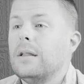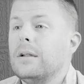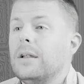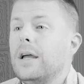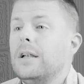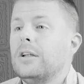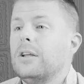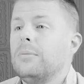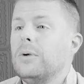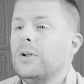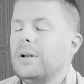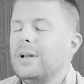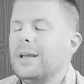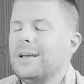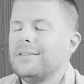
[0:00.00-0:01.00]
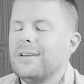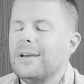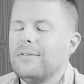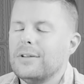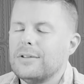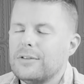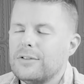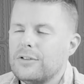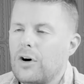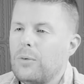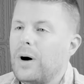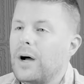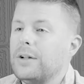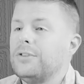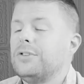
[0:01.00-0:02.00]
The Dayton community has given
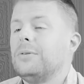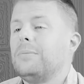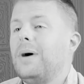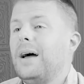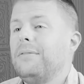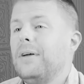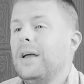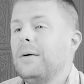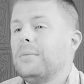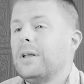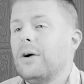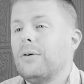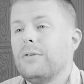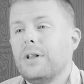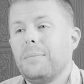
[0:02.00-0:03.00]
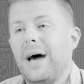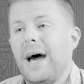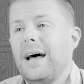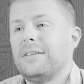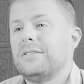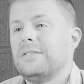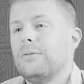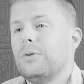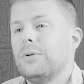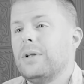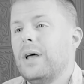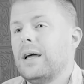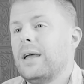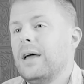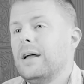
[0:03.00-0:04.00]
so much to my family over the last
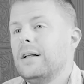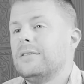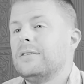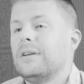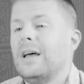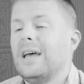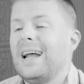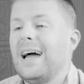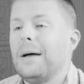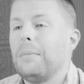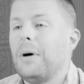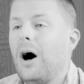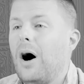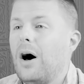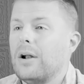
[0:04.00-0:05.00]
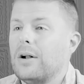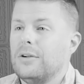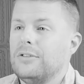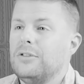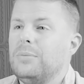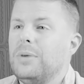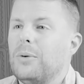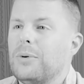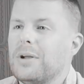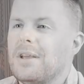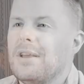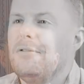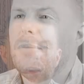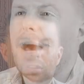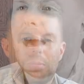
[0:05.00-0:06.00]
several decades, and I am honored to be able
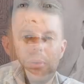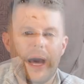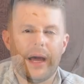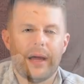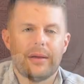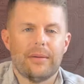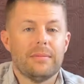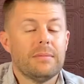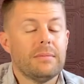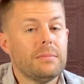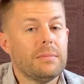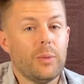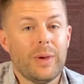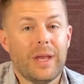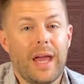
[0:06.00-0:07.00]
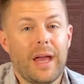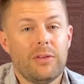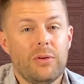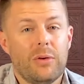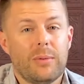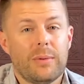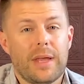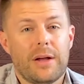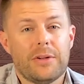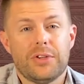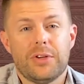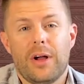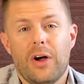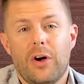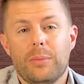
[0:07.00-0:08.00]
to give back but we can't do it without
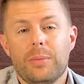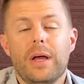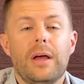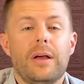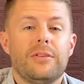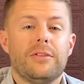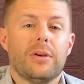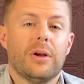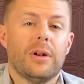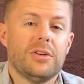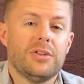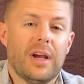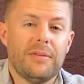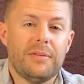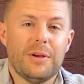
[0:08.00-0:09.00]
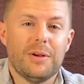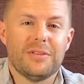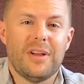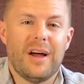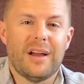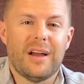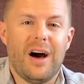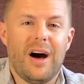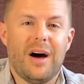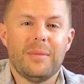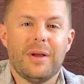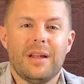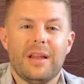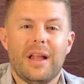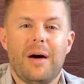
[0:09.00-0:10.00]
your help. So go to jeffdeals.com
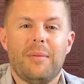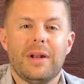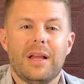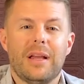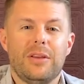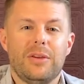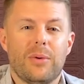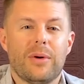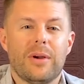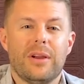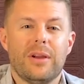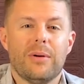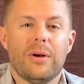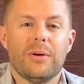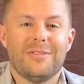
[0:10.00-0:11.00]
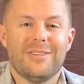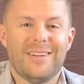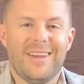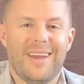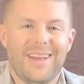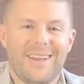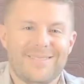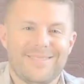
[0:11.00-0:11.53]
and nominate your hero today.